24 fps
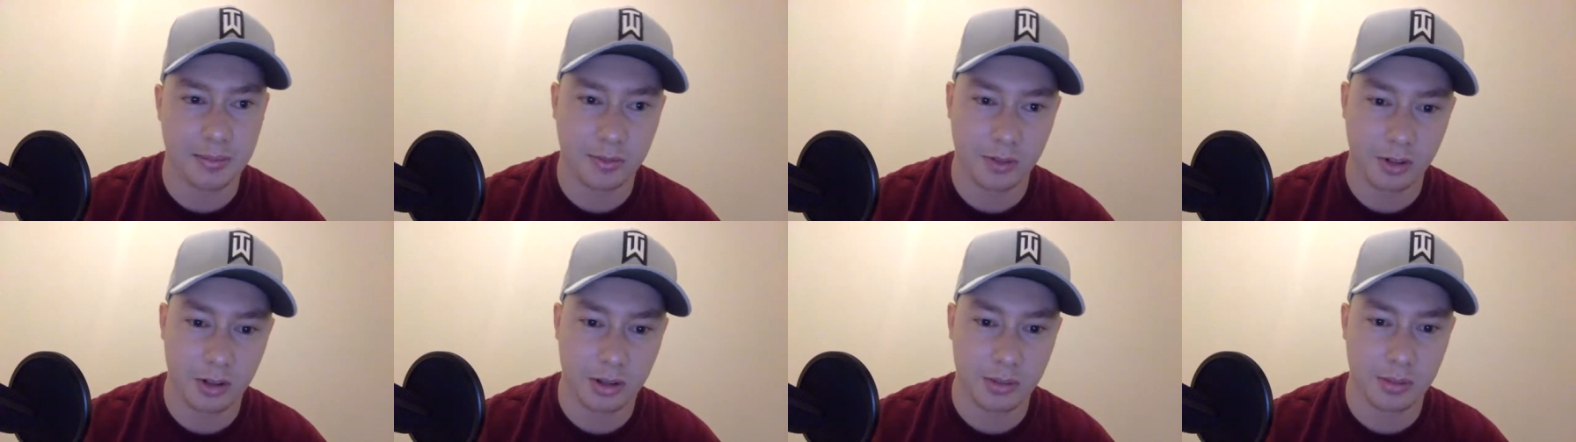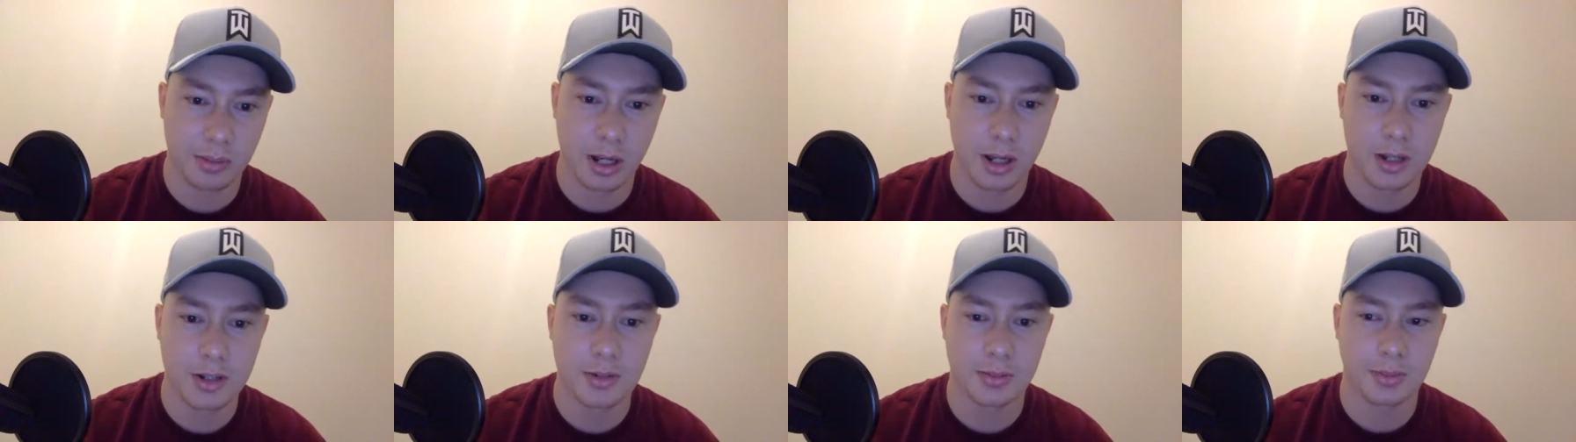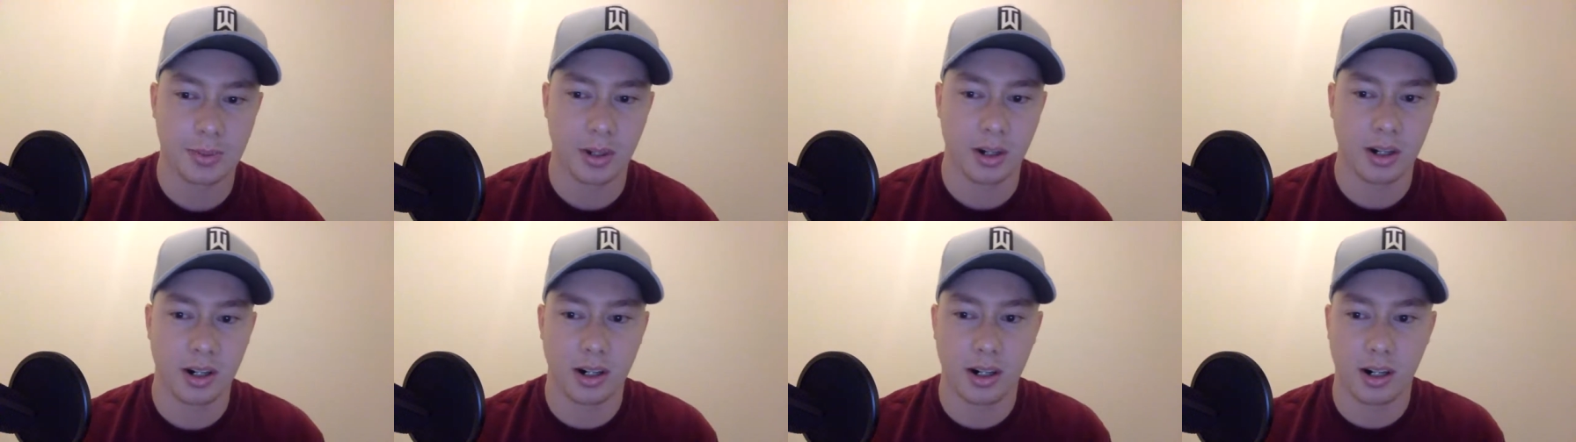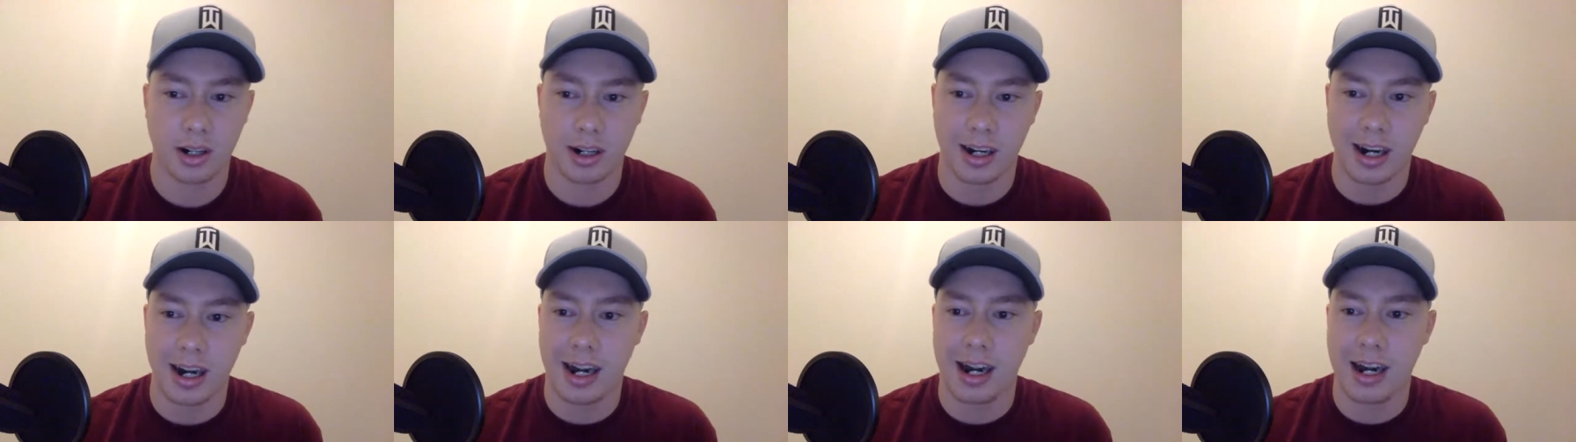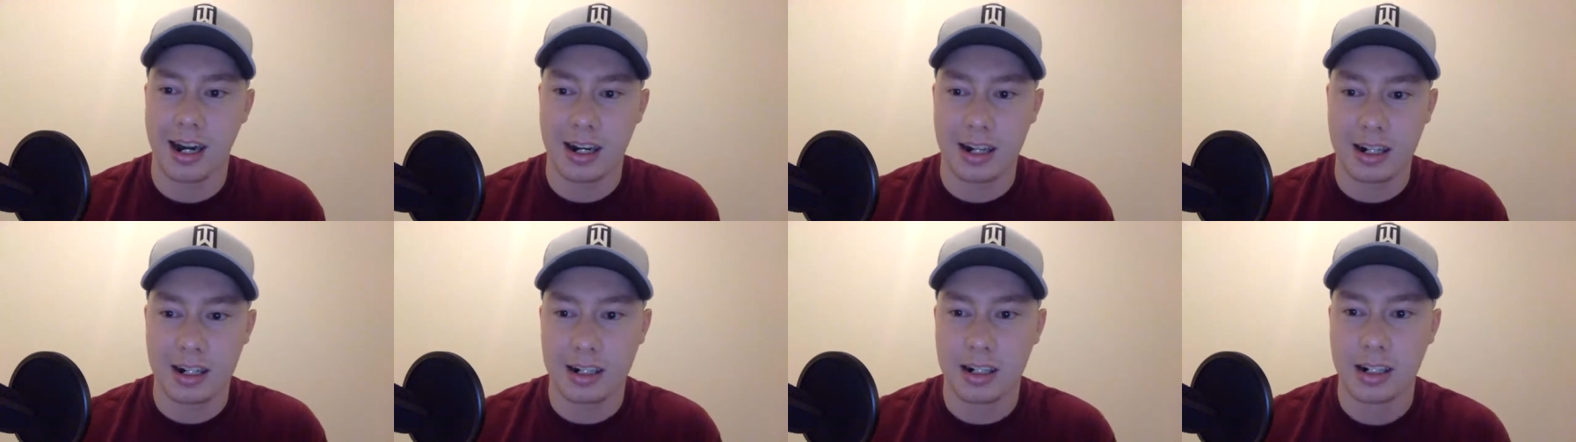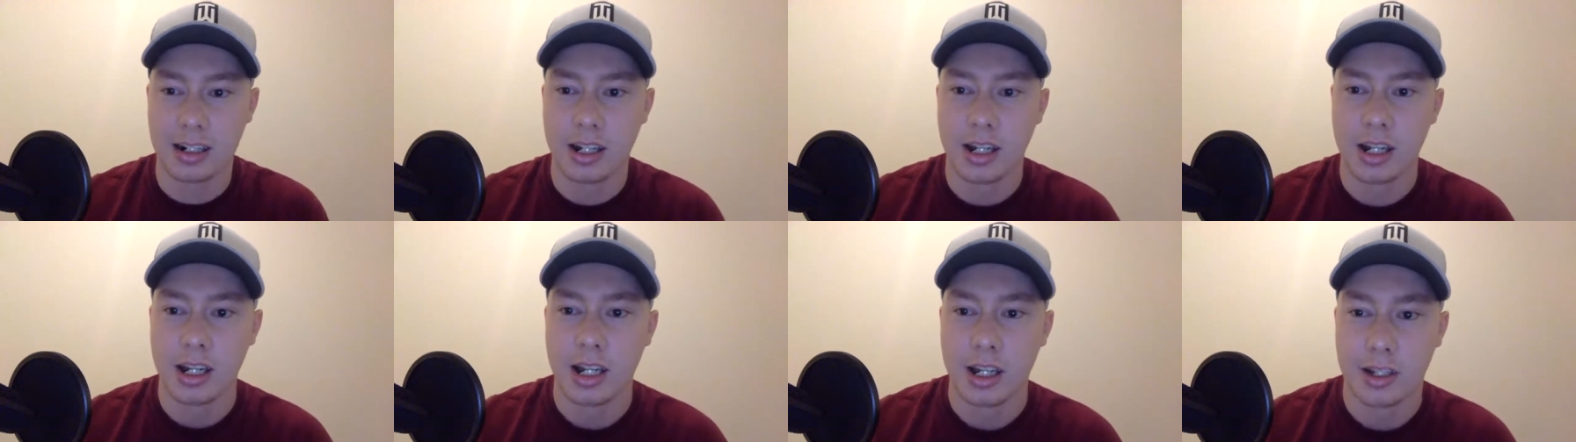for the most part, are higher
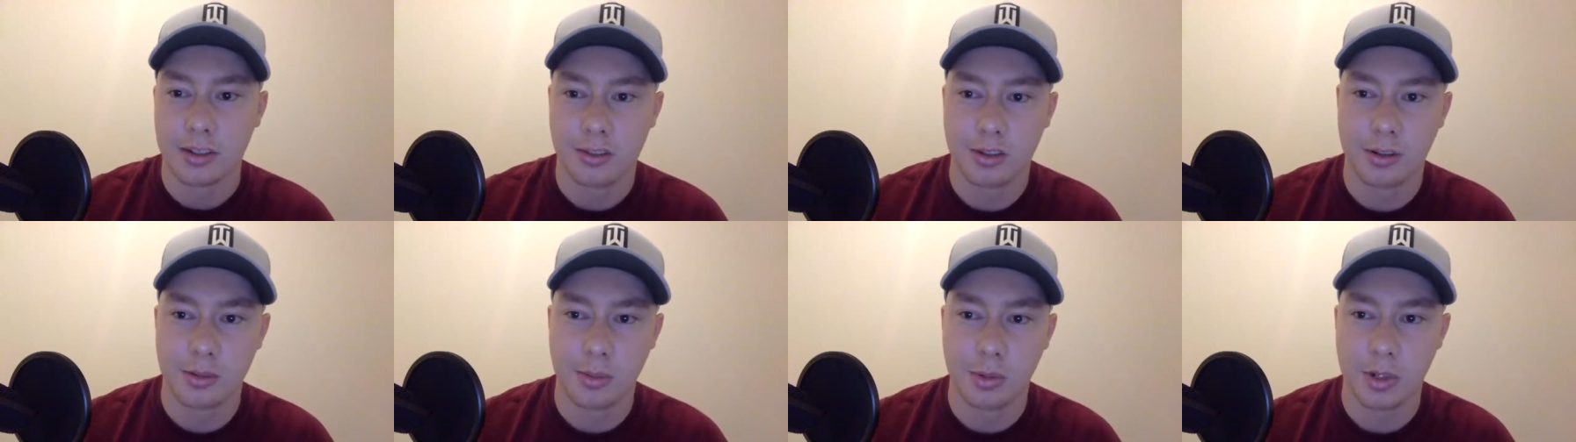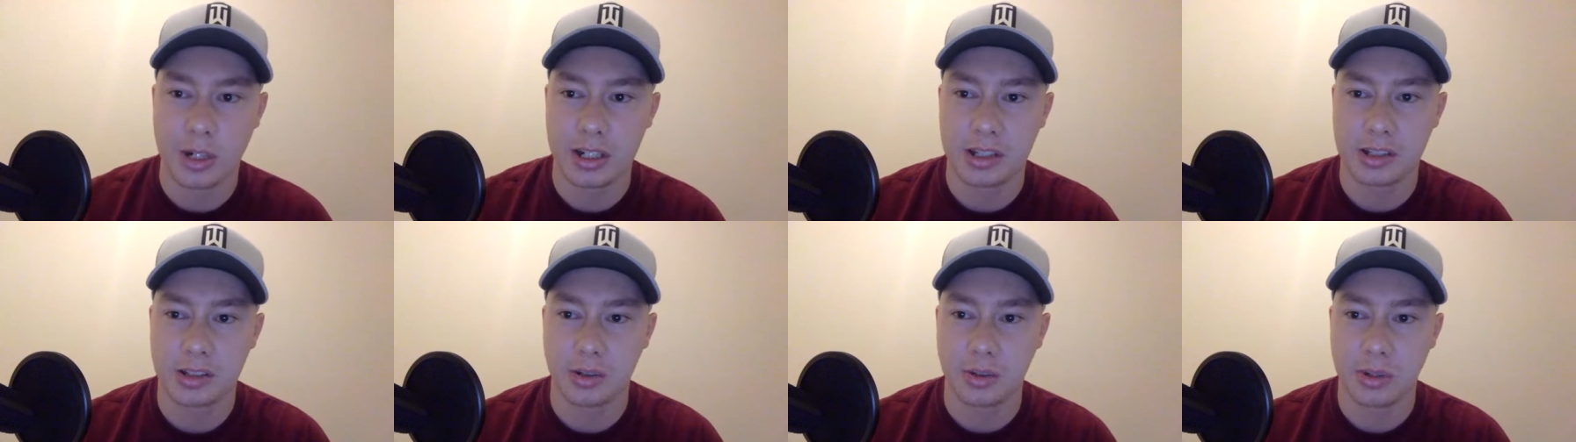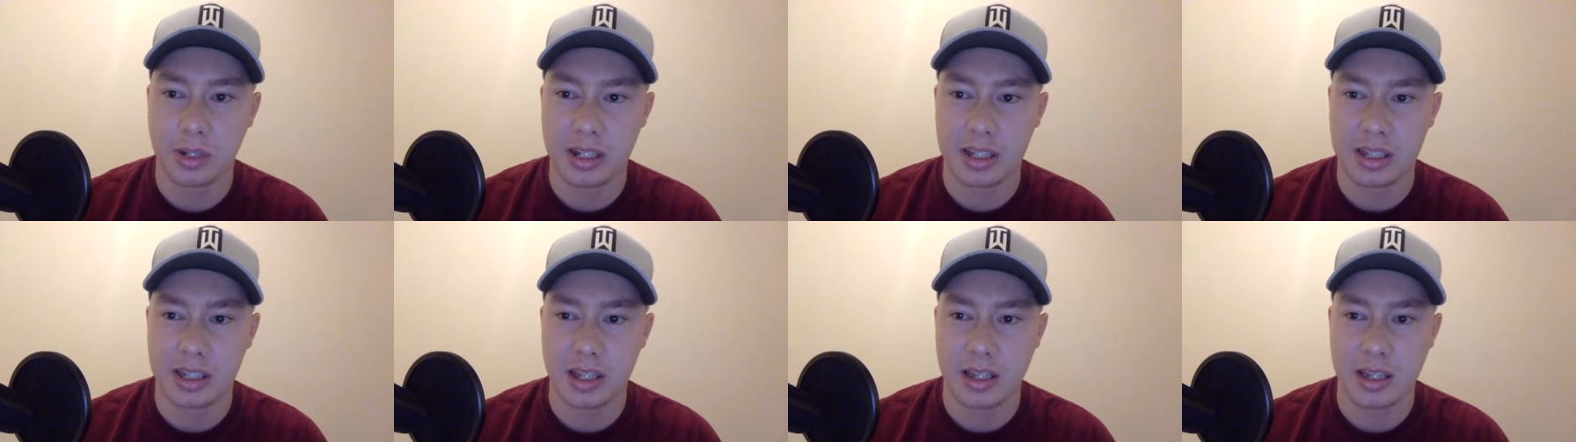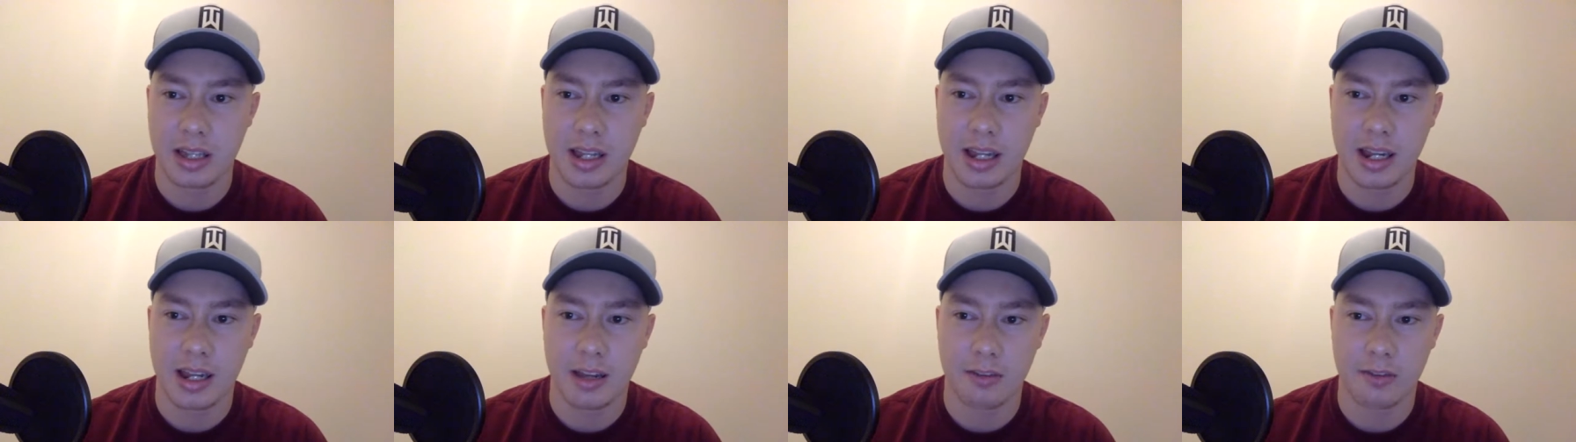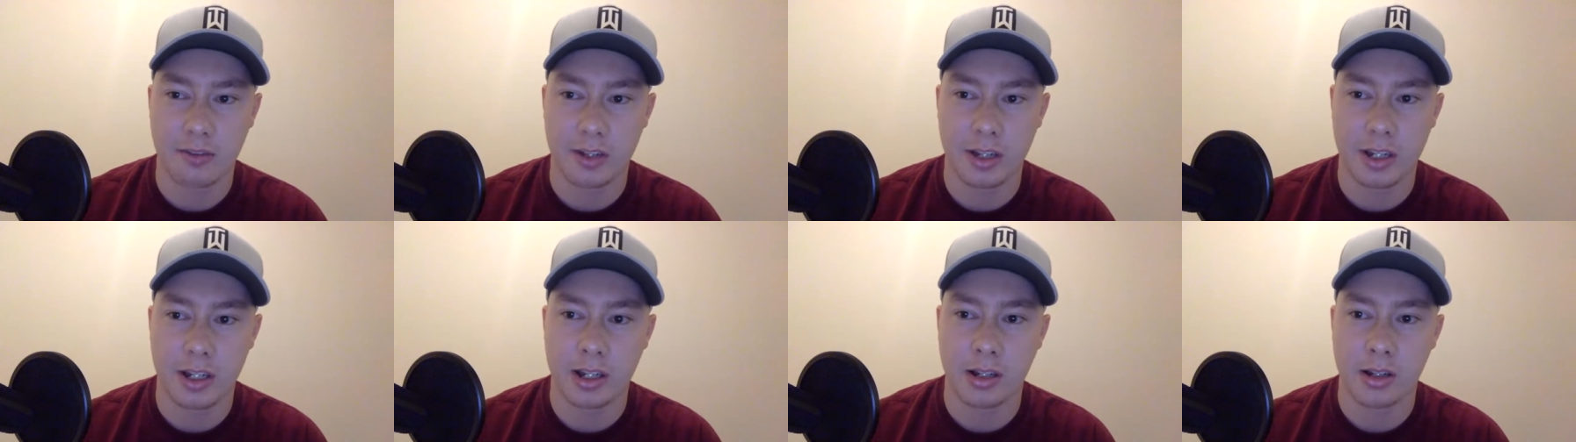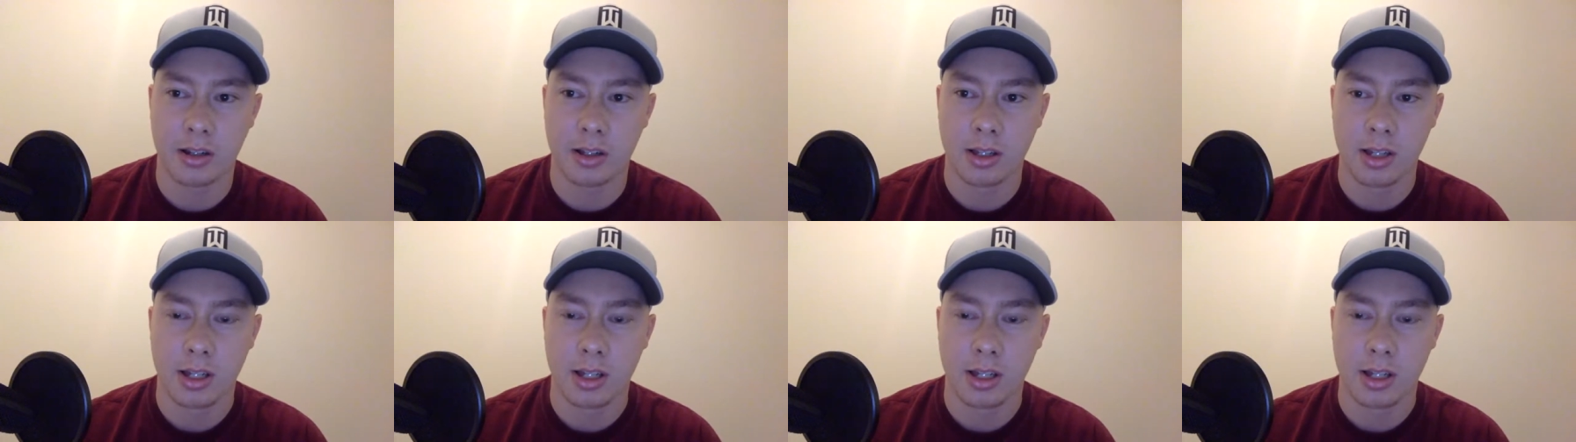from week to week than the NFL.